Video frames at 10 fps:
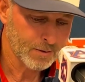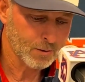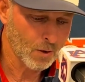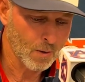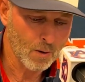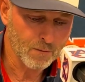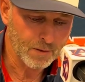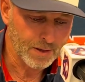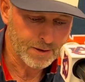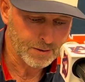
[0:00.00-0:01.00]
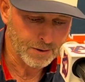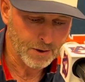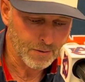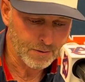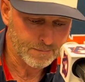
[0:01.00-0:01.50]
So hopefully that's
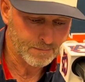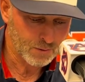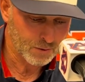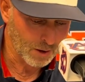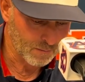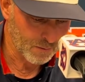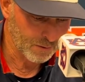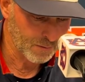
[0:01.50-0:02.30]
another step for the